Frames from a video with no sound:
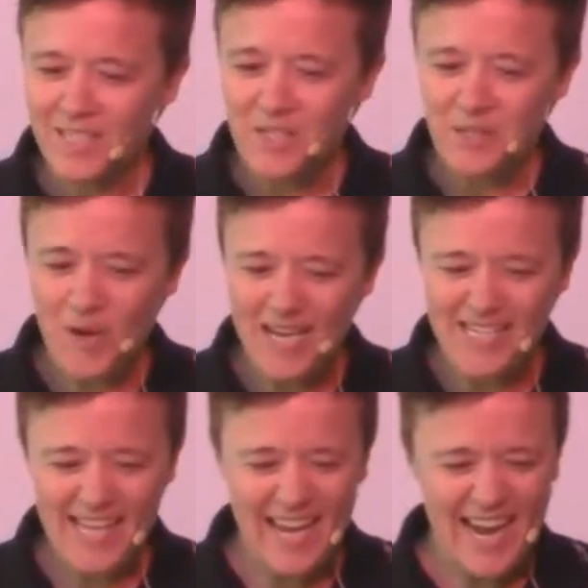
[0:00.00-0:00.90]
So I
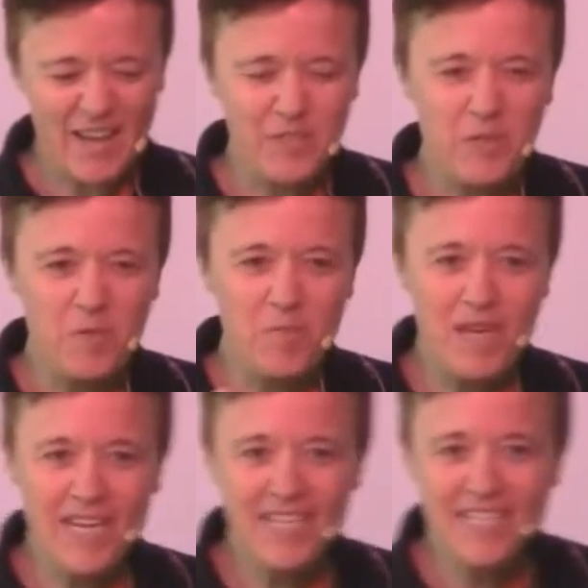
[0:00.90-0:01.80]
set out to
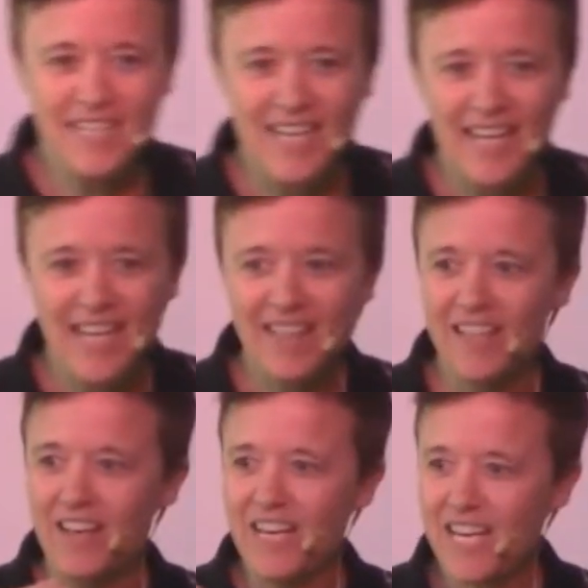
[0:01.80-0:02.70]
meet
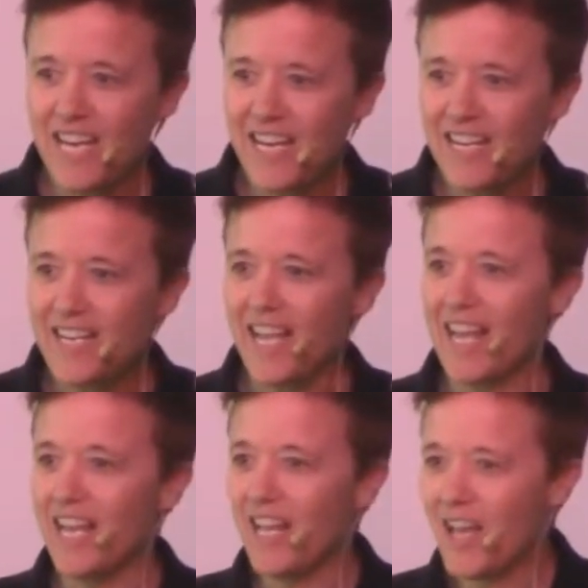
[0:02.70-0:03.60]
the need
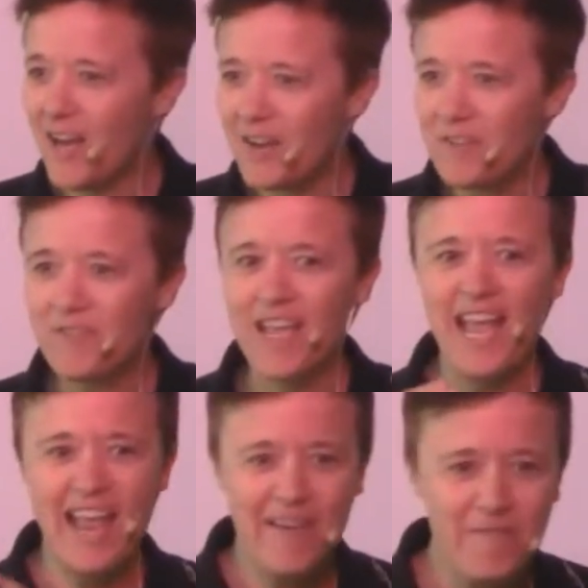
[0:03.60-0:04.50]
and love
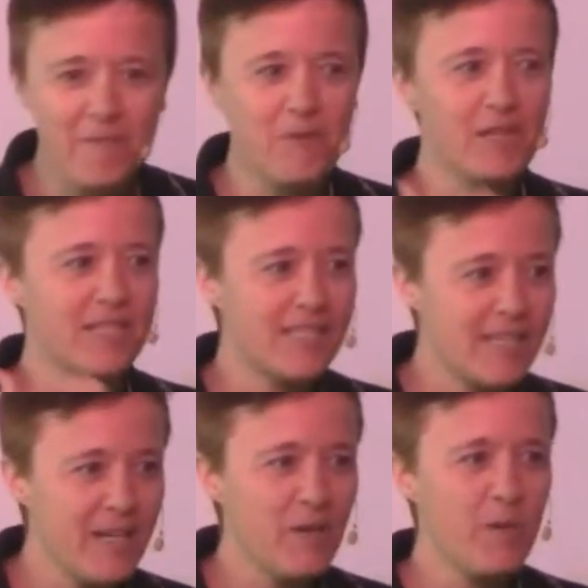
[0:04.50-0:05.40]
every
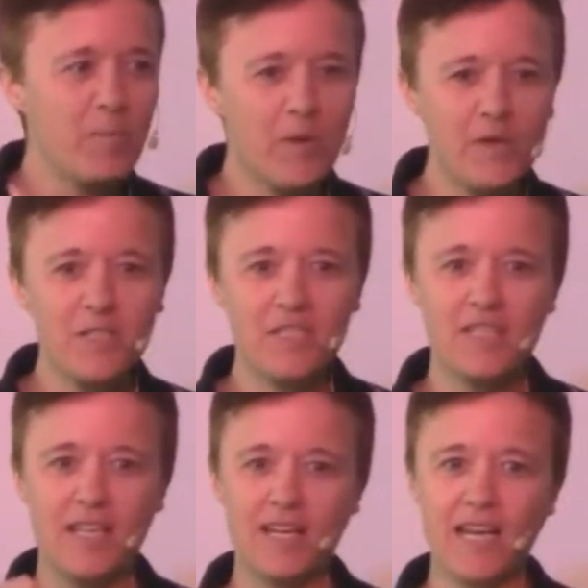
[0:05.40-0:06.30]
single
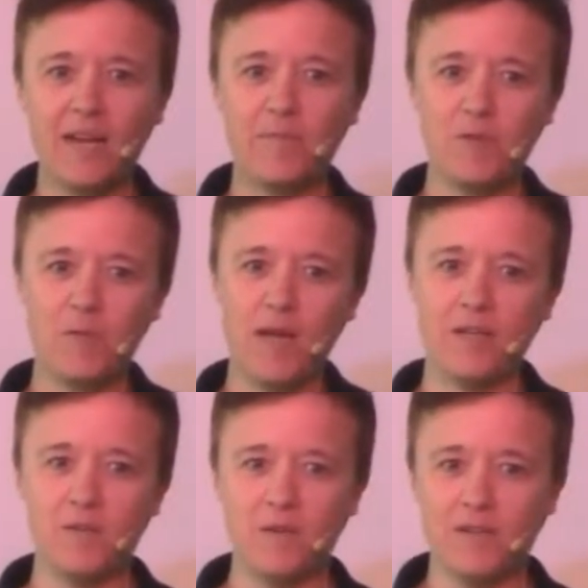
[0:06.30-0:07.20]
person that came through my
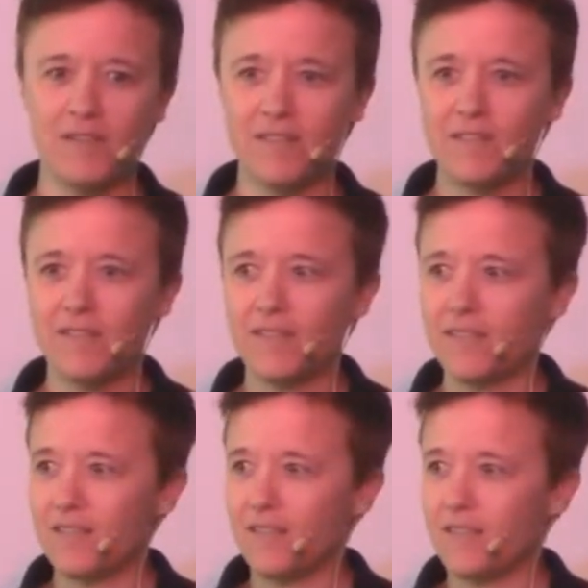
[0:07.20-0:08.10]
door,
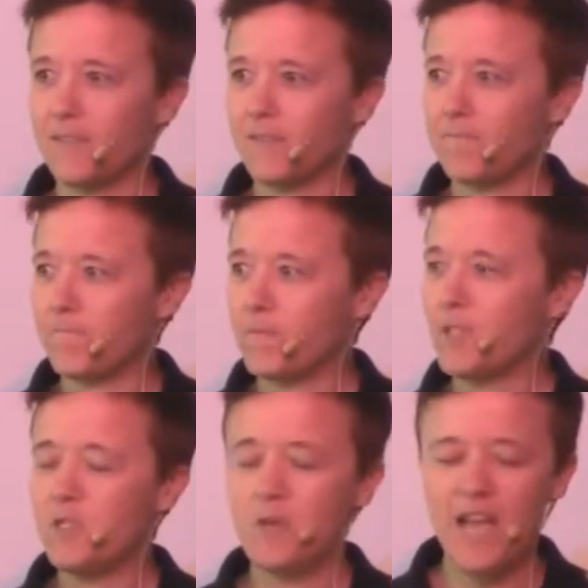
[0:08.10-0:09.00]

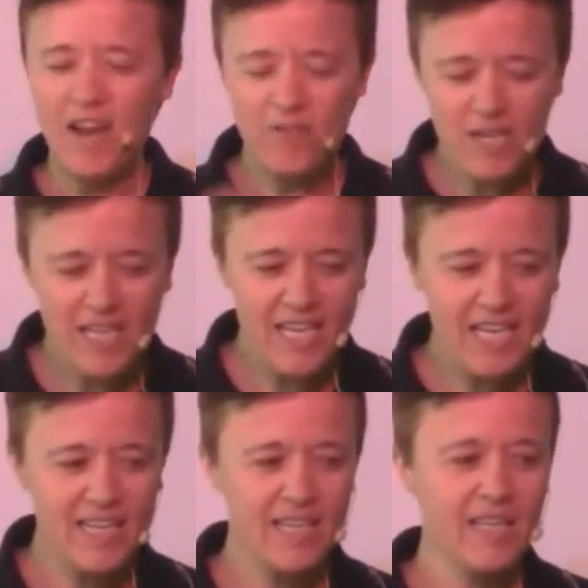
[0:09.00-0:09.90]
to do
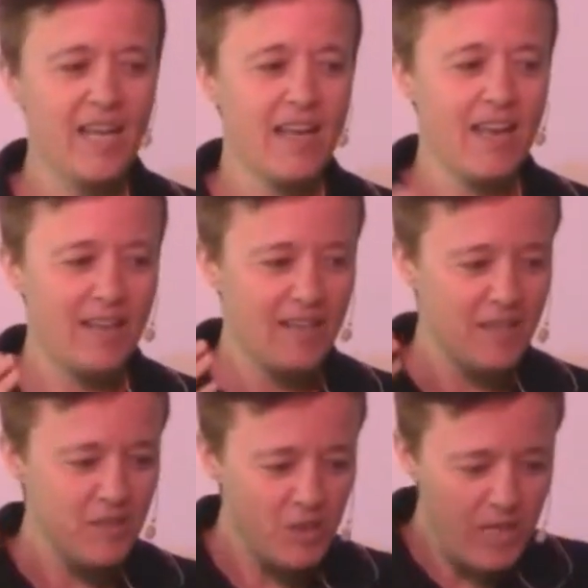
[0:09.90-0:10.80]
everything
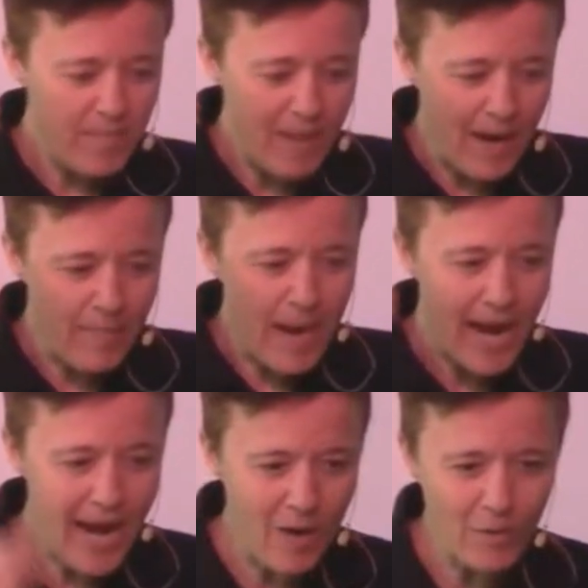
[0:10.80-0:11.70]
in my
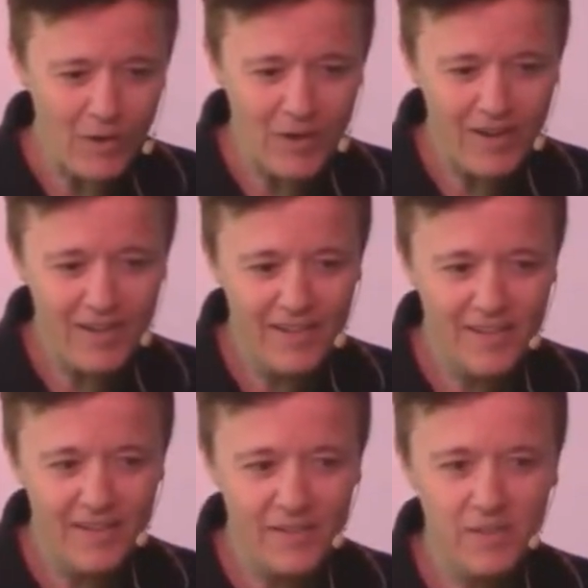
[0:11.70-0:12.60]
power
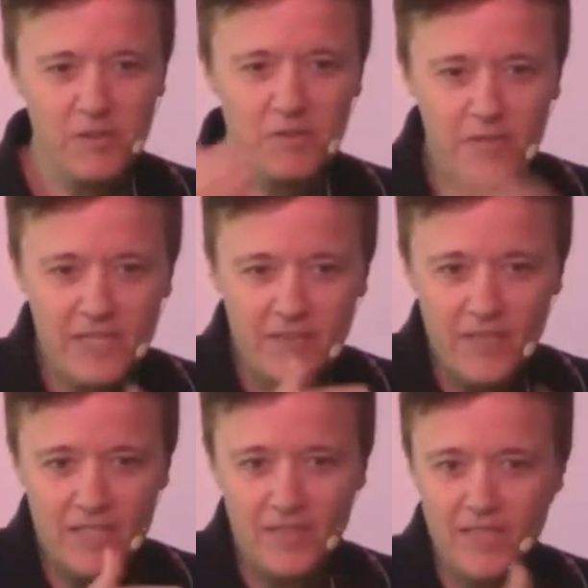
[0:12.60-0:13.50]
to fix,
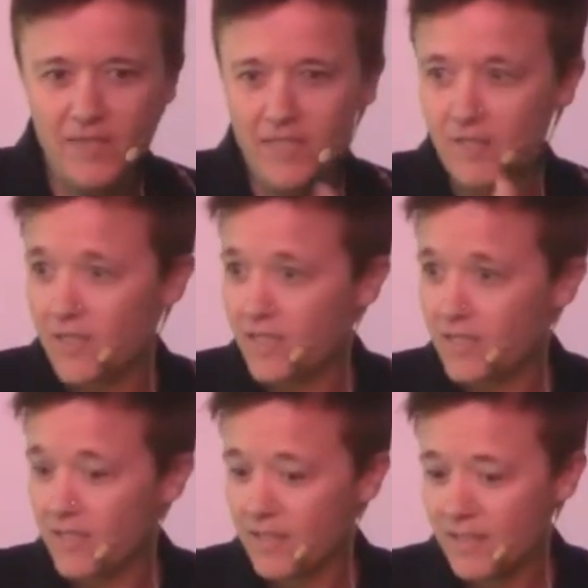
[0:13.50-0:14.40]
fix, fix, fix, fix.